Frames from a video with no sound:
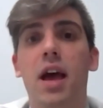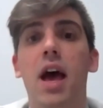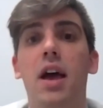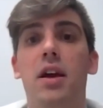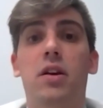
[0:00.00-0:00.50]

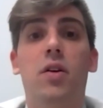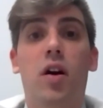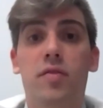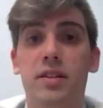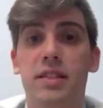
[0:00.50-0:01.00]
you know,
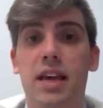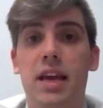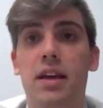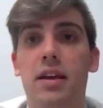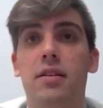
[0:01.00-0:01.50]

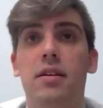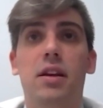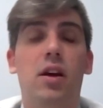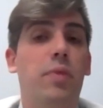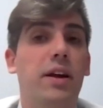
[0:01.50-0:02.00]
overseeing, you
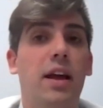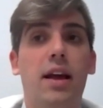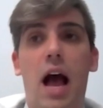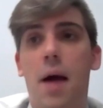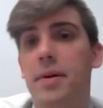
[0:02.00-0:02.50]
know, bringing
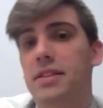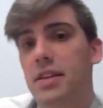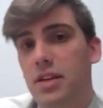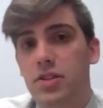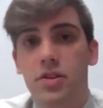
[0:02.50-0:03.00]
comments
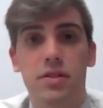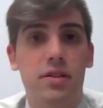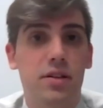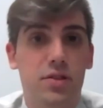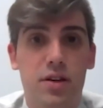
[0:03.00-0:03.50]
and issues and
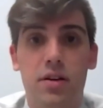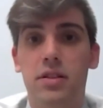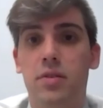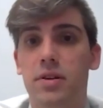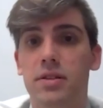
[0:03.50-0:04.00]
concerns
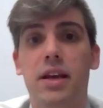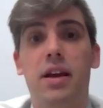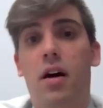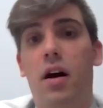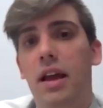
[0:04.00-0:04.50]
that we're seeing
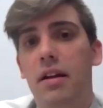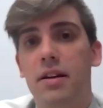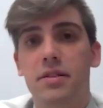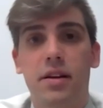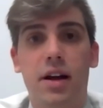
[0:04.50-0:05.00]
in all
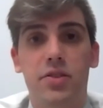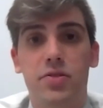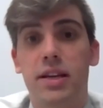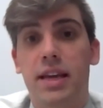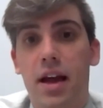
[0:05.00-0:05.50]
areas of the
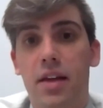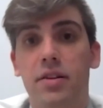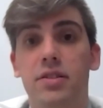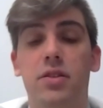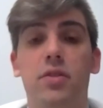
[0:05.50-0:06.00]
country
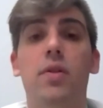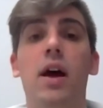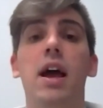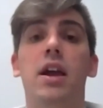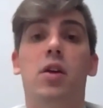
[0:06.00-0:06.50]
together to,
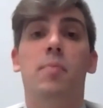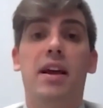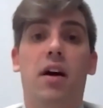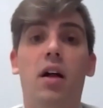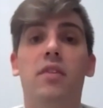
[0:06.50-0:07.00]
you know, make
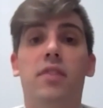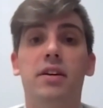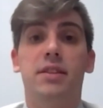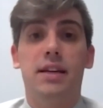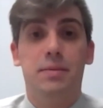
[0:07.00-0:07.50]
all of our
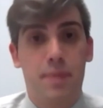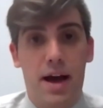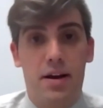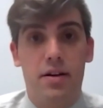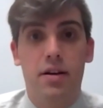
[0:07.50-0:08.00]
sites
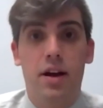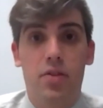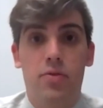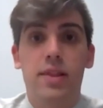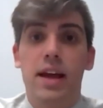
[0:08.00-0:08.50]
better
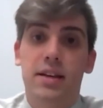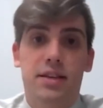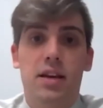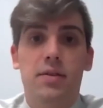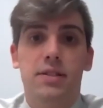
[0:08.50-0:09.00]
through that
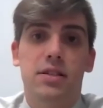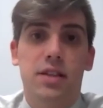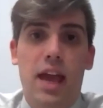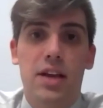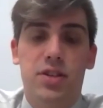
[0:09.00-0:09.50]
continuous
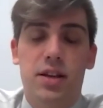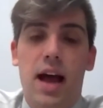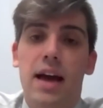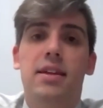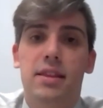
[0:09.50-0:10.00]
education.
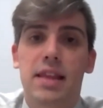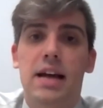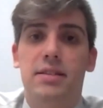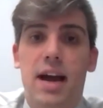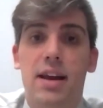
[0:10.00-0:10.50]
I think
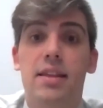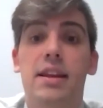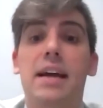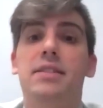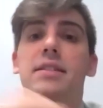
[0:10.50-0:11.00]
that's kind of the
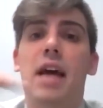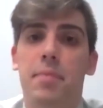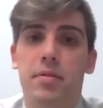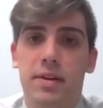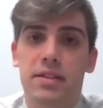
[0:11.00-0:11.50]
next step
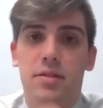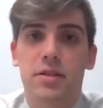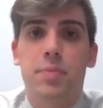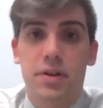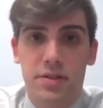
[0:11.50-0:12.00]
in
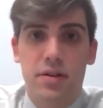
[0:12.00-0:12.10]
research personally.